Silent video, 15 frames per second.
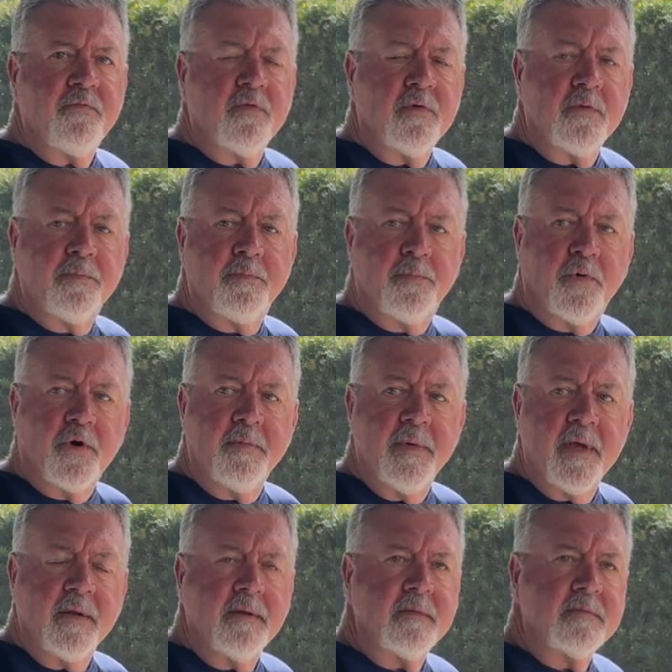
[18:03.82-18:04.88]
we'll put them
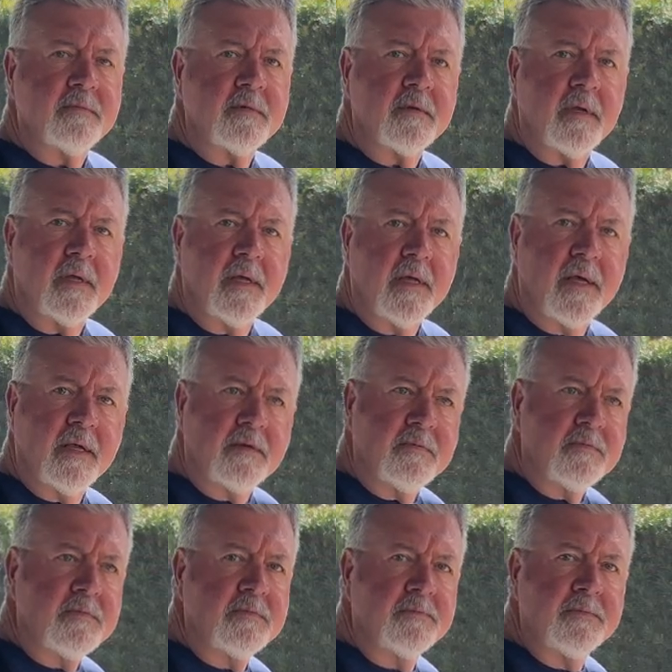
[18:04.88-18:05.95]
in
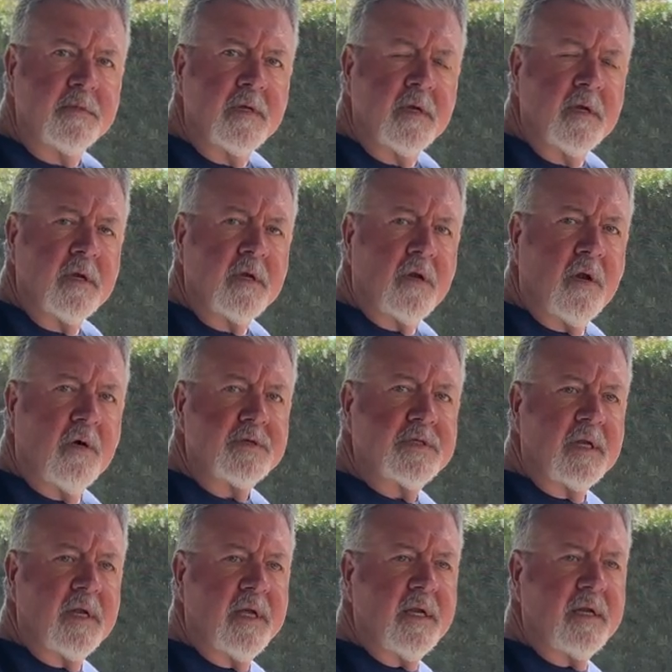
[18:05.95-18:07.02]
and close
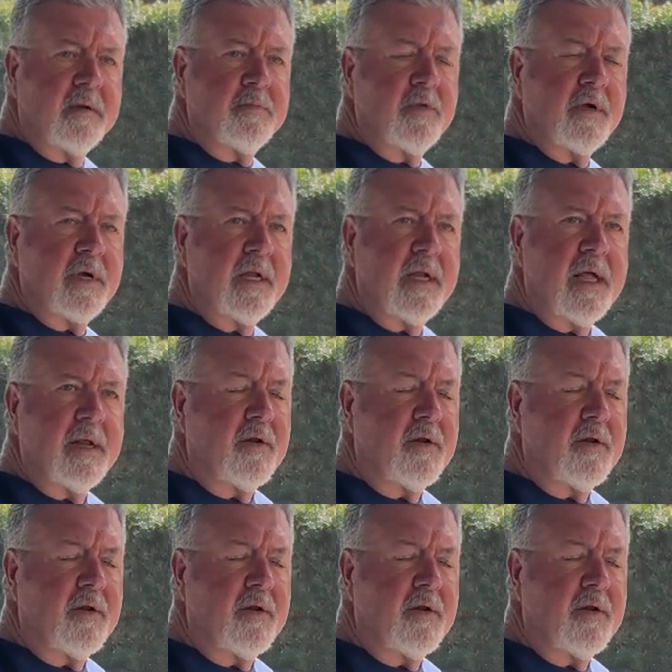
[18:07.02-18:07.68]
the lid. I'm looking at